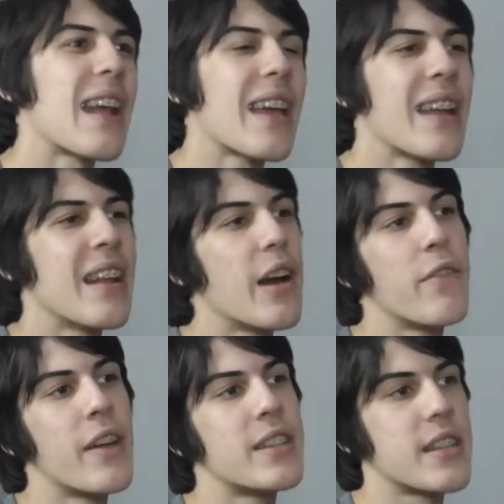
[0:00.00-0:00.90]
like in
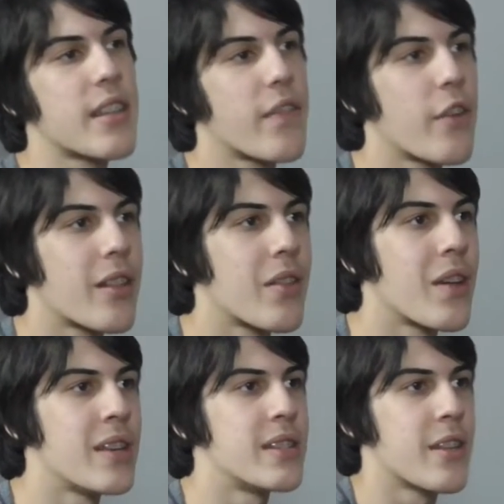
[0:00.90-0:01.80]
Avengers, the first
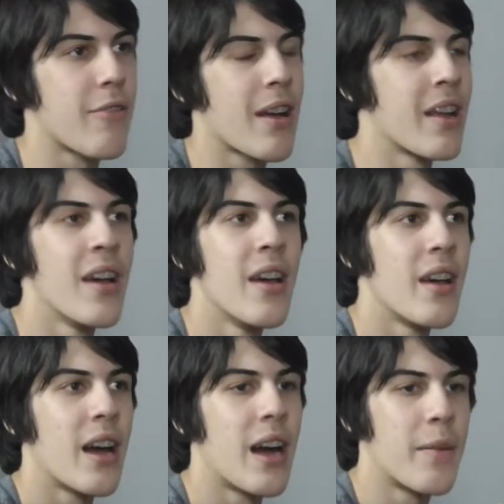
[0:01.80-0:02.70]
Avengers, right?
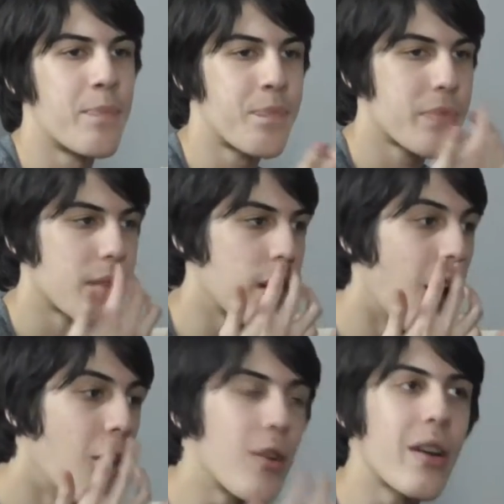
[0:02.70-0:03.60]

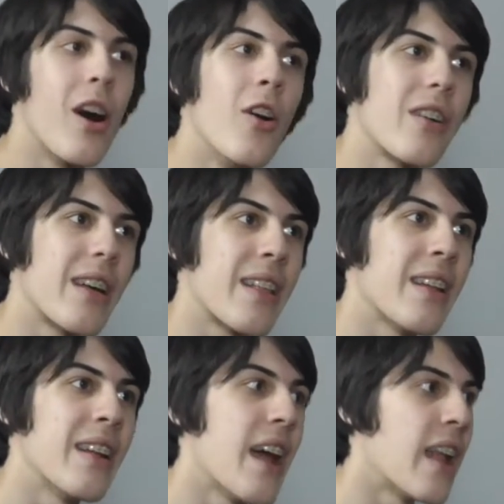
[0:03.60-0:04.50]
Hulk is
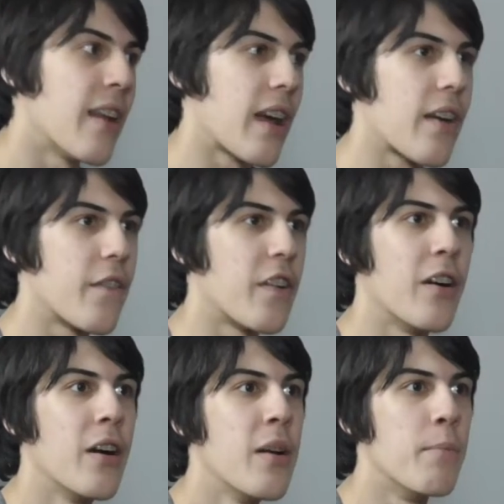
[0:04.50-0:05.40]
in it, and like
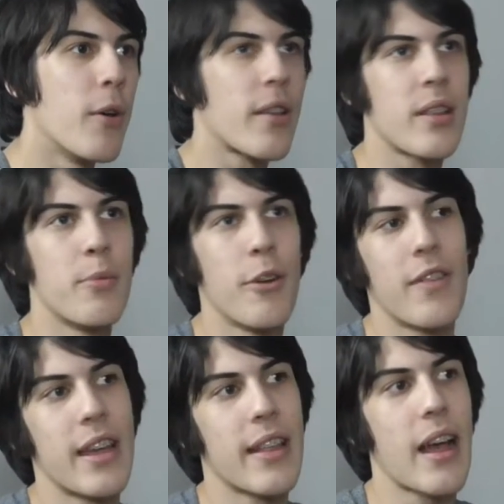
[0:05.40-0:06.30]
for most of the
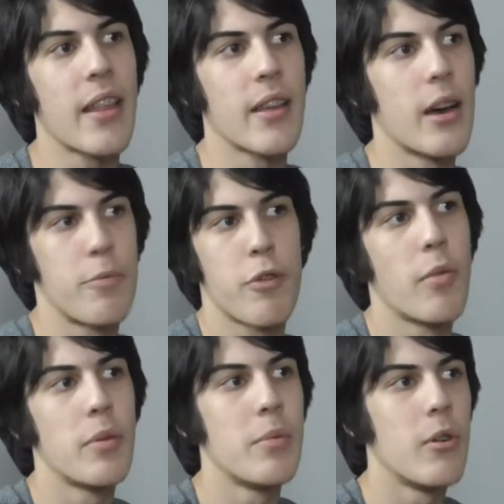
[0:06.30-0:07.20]
movie, he's either a
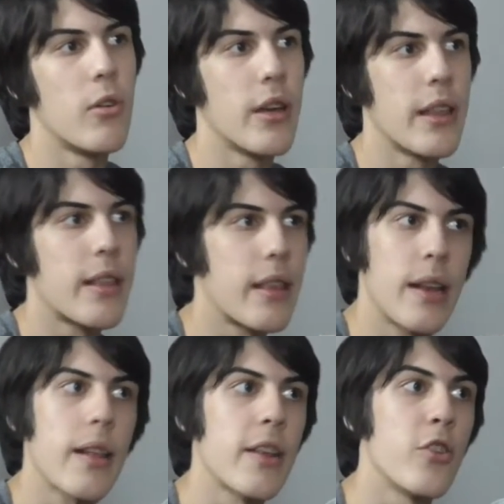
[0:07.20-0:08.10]
problem or
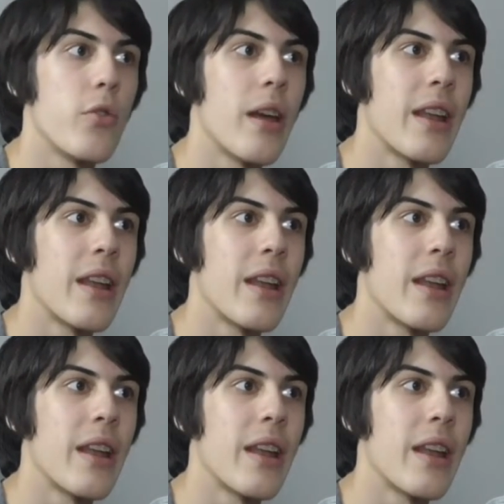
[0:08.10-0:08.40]
he doesn't do